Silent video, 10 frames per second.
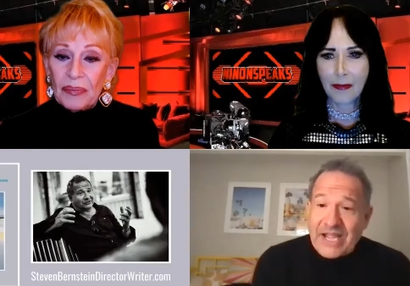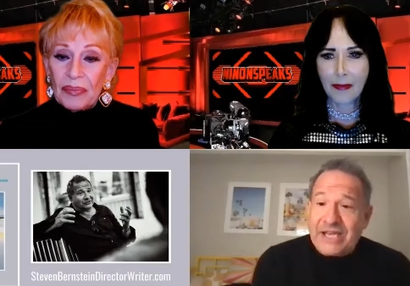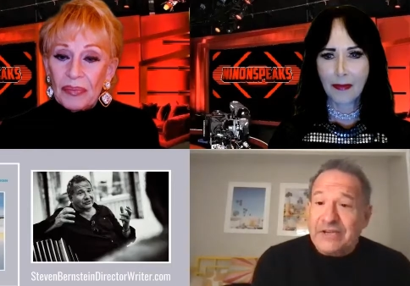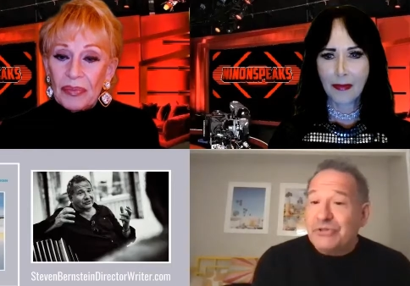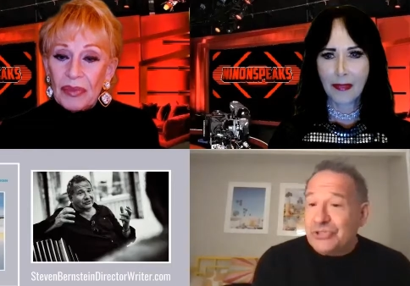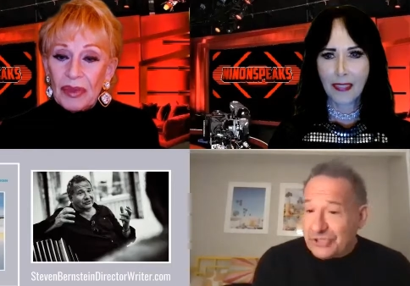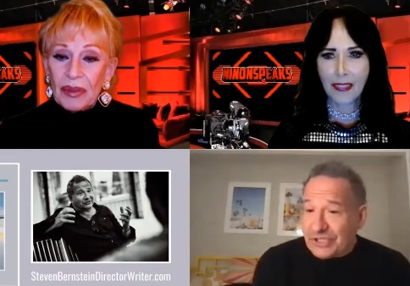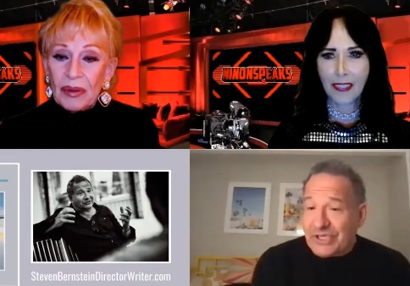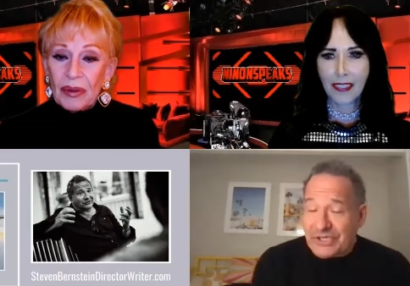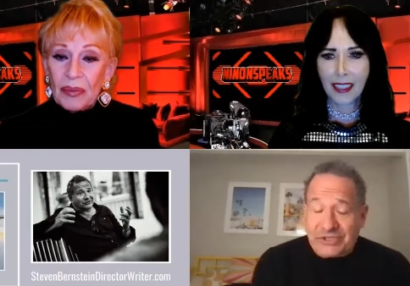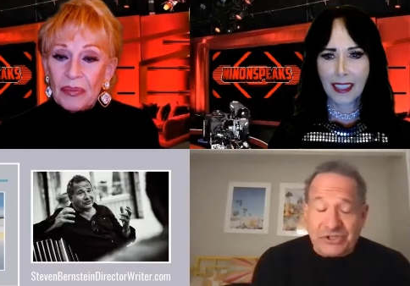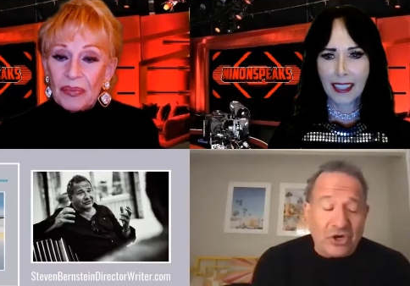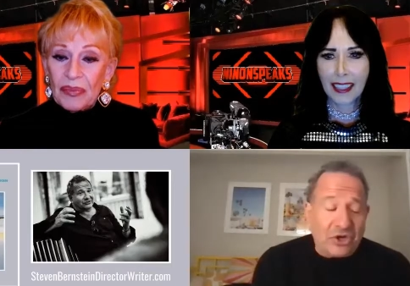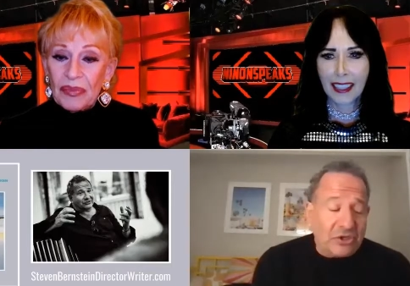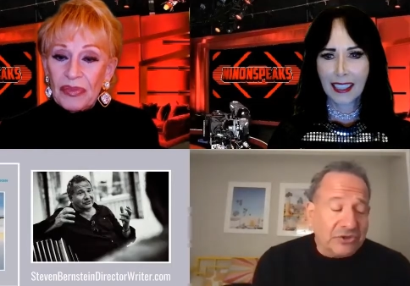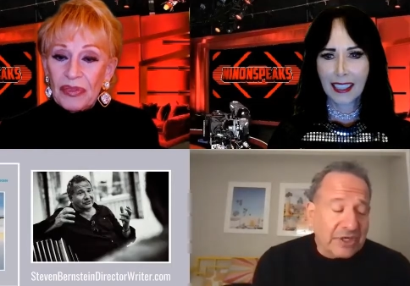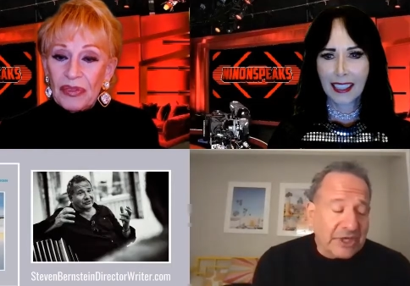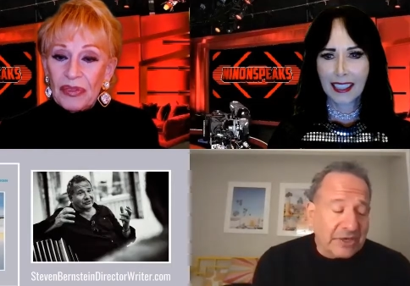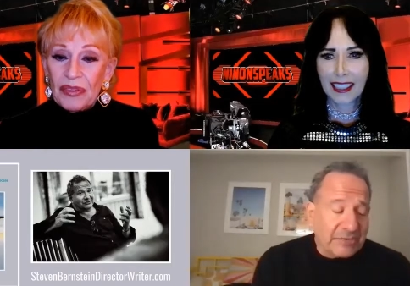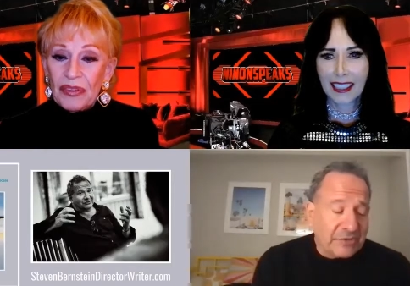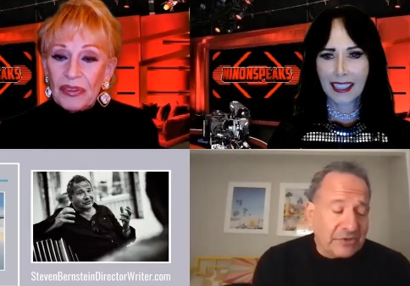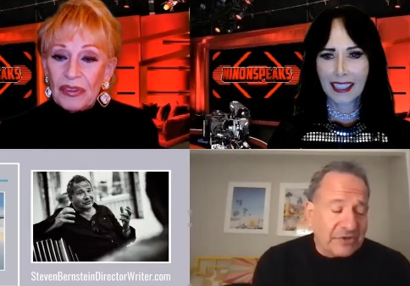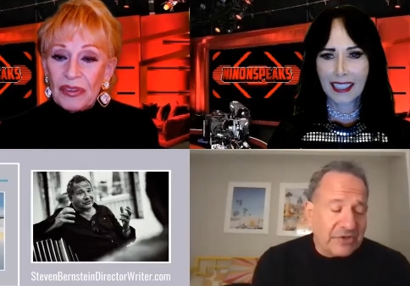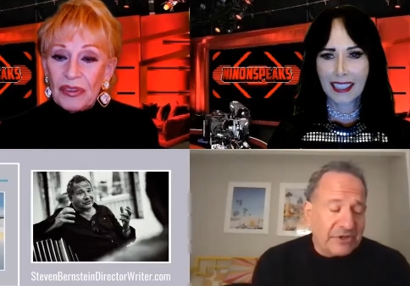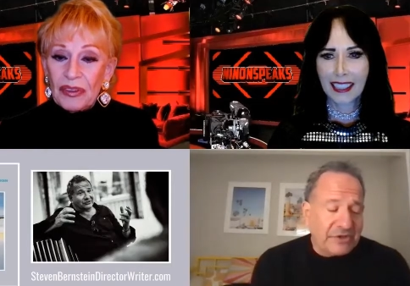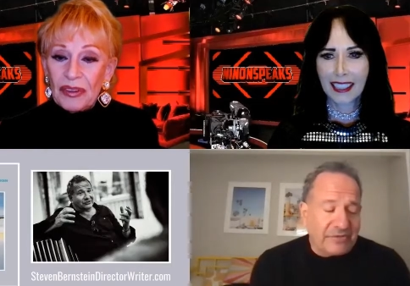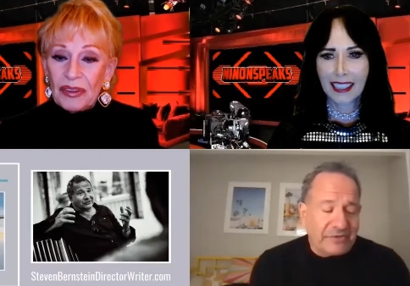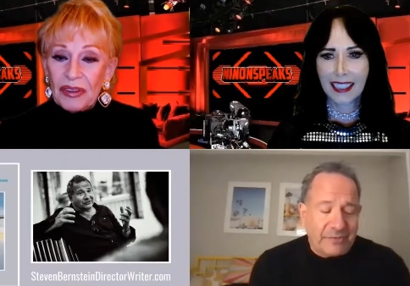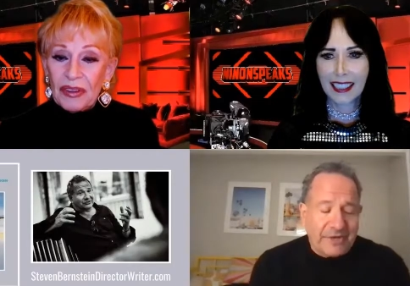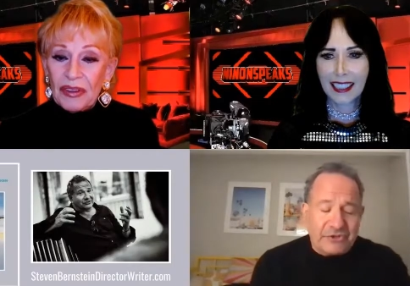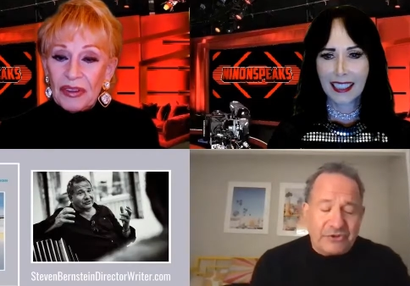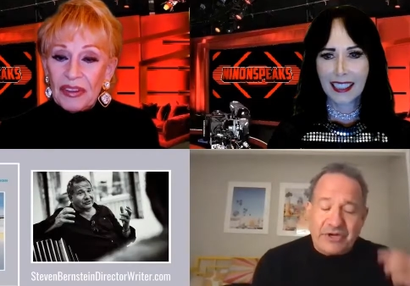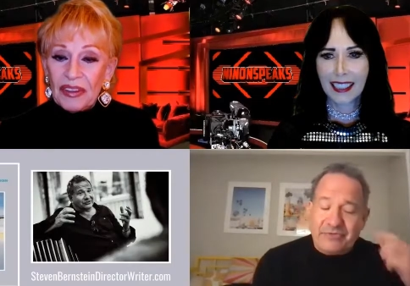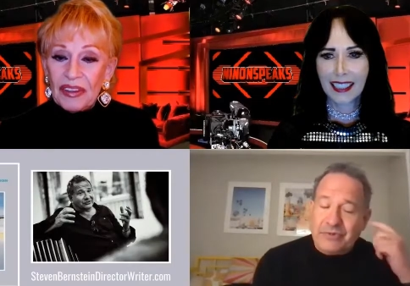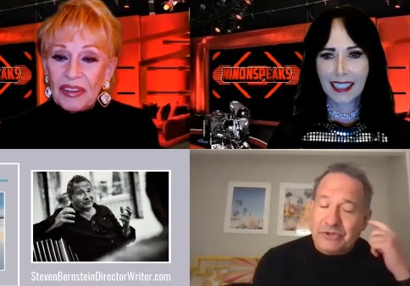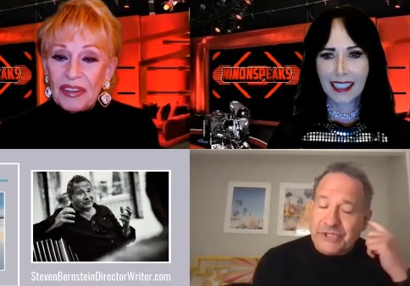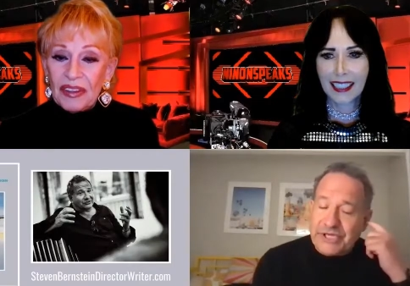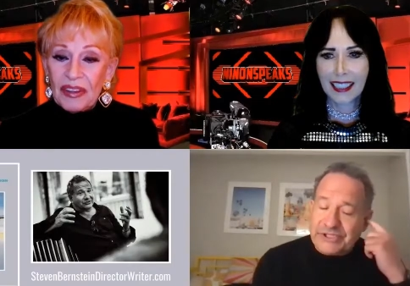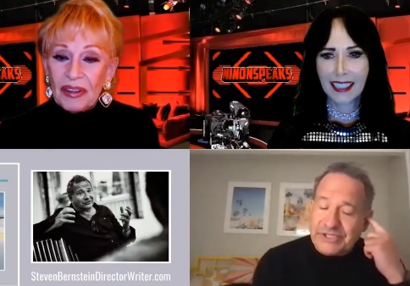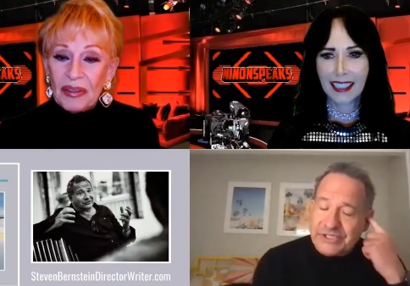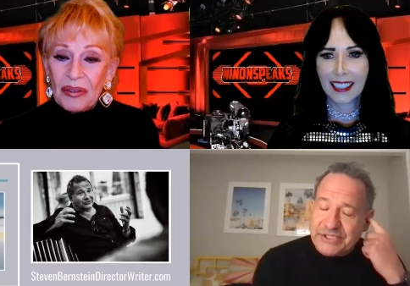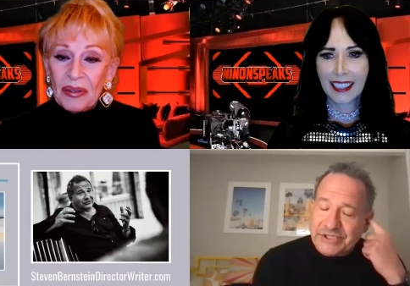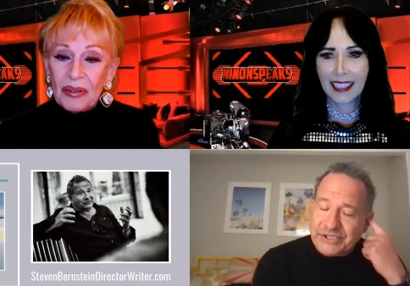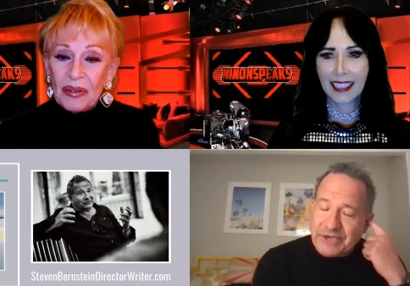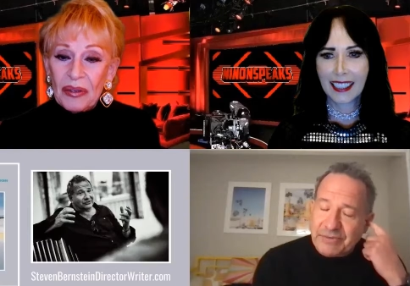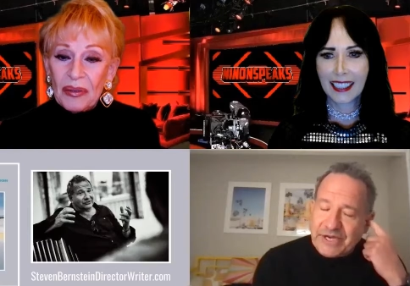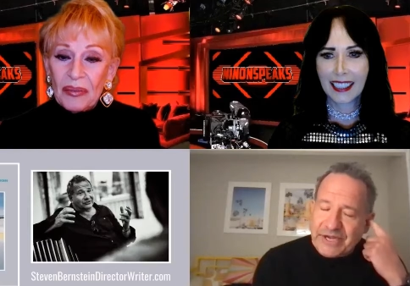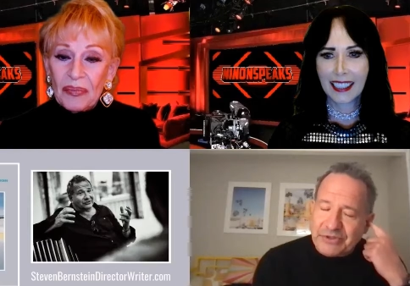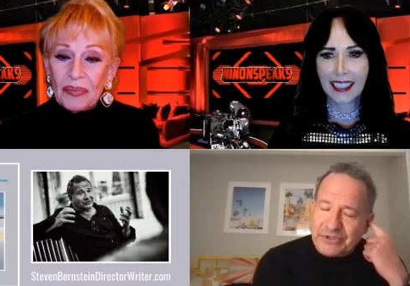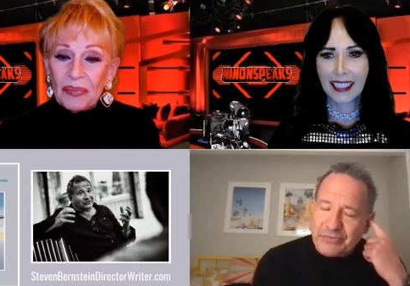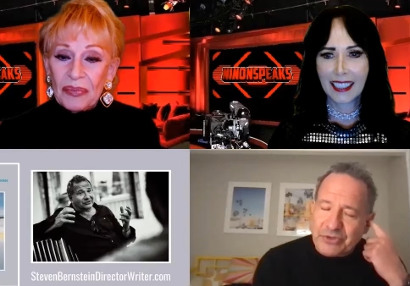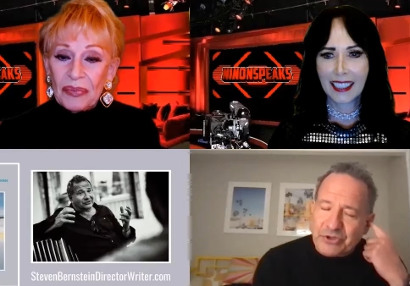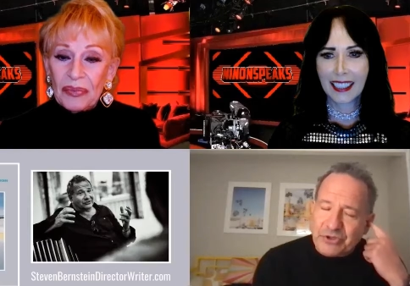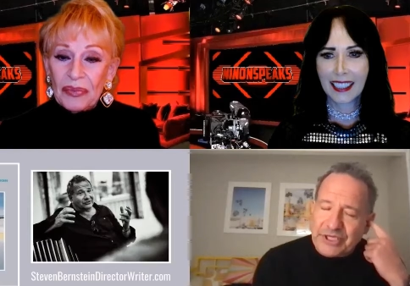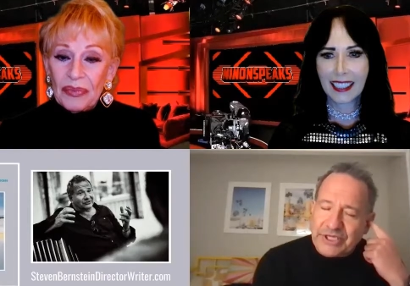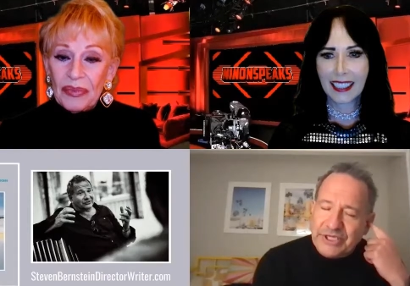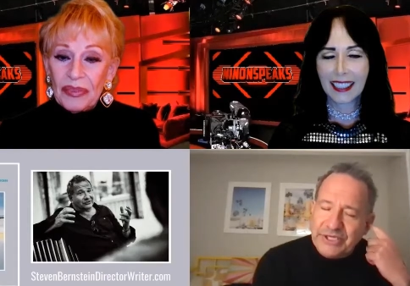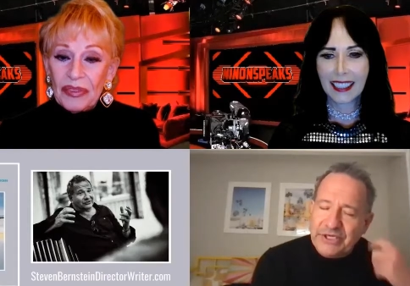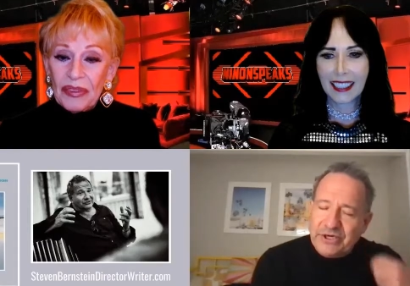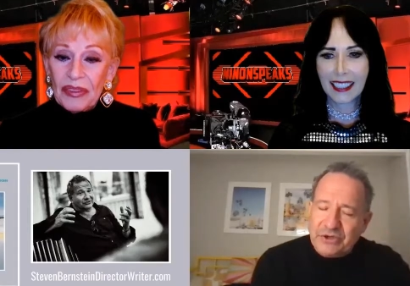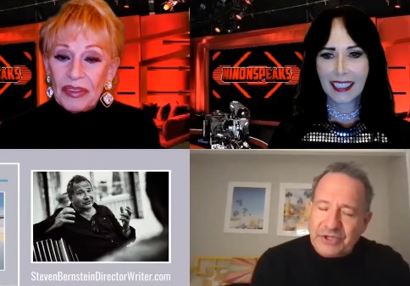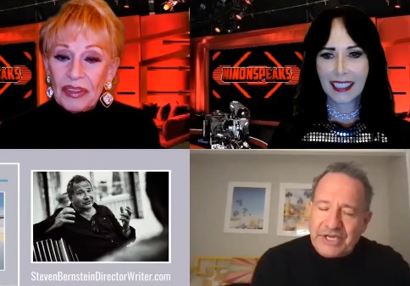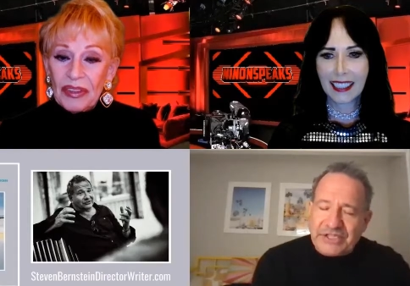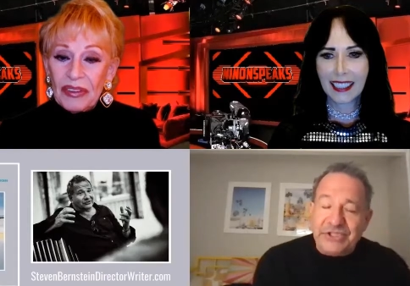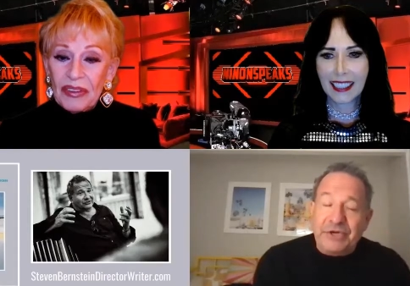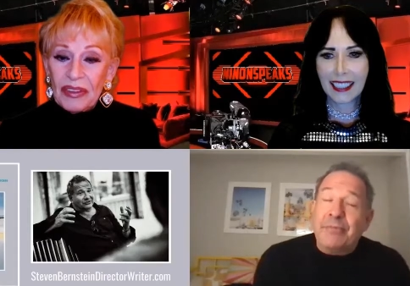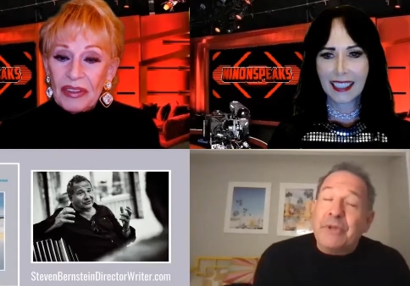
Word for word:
Speaker 1: And you see, uh, it's called um, the uh, filmmaker's creative process, and it's coming out um, early, early next year.